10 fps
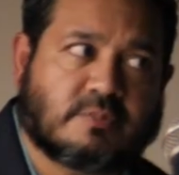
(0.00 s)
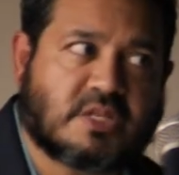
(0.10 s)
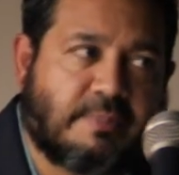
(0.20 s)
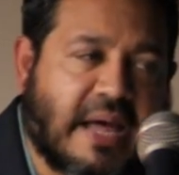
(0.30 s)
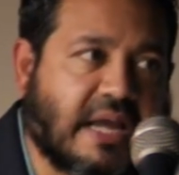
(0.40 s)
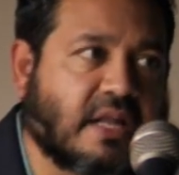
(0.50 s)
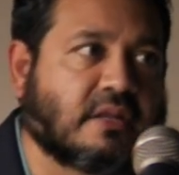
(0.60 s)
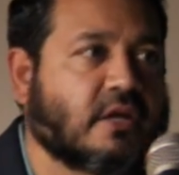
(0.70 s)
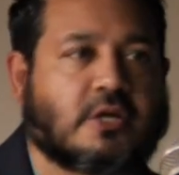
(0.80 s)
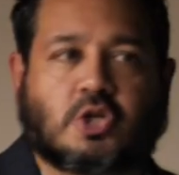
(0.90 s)
sit back and
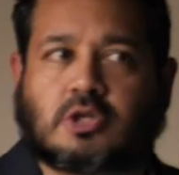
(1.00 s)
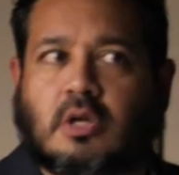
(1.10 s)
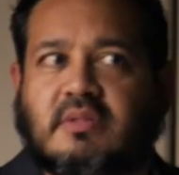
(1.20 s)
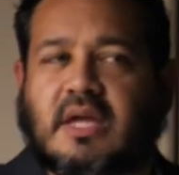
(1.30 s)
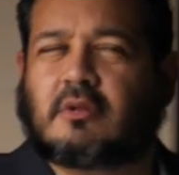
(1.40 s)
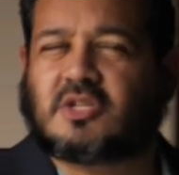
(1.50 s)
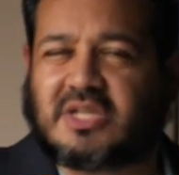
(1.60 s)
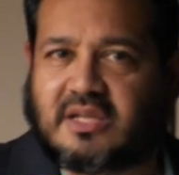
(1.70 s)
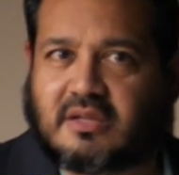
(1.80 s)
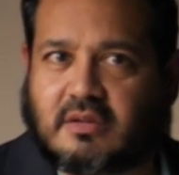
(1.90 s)
turn the other
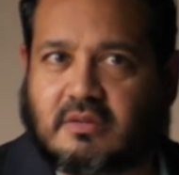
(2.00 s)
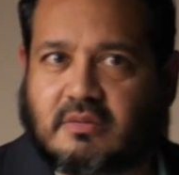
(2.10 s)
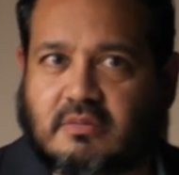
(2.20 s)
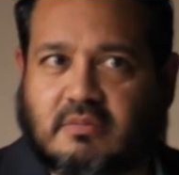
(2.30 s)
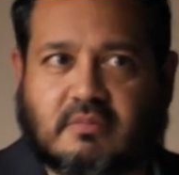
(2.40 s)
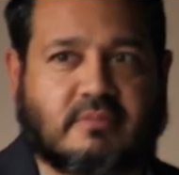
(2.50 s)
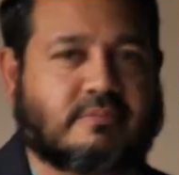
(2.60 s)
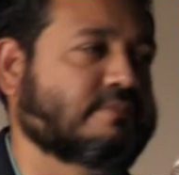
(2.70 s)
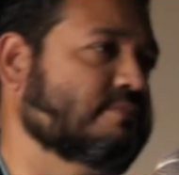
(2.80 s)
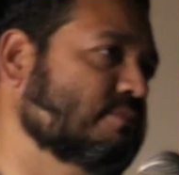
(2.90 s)
cheek?
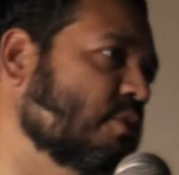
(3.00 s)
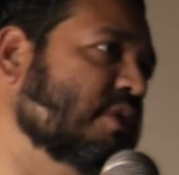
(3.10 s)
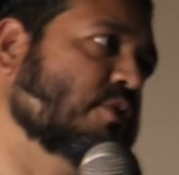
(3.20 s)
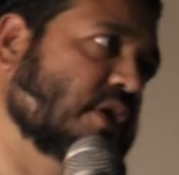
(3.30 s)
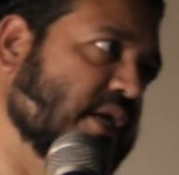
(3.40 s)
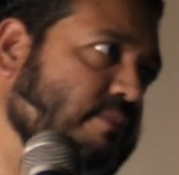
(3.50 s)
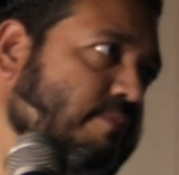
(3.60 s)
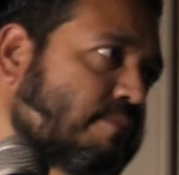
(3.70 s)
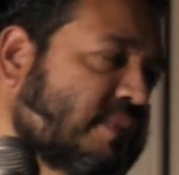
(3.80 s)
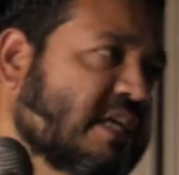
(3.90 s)
No, he would not.
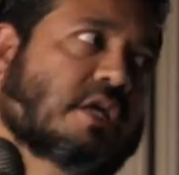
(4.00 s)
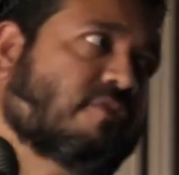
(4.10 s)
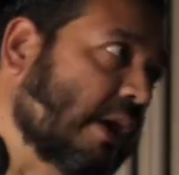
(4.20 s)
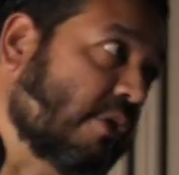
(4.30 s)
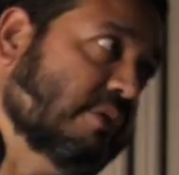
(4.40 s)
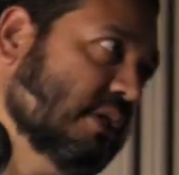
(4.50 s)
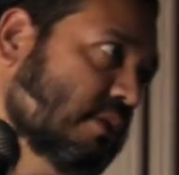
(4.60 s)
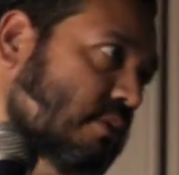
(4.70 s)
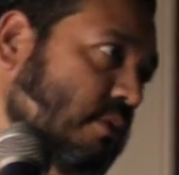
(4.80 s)
That's not from our deen.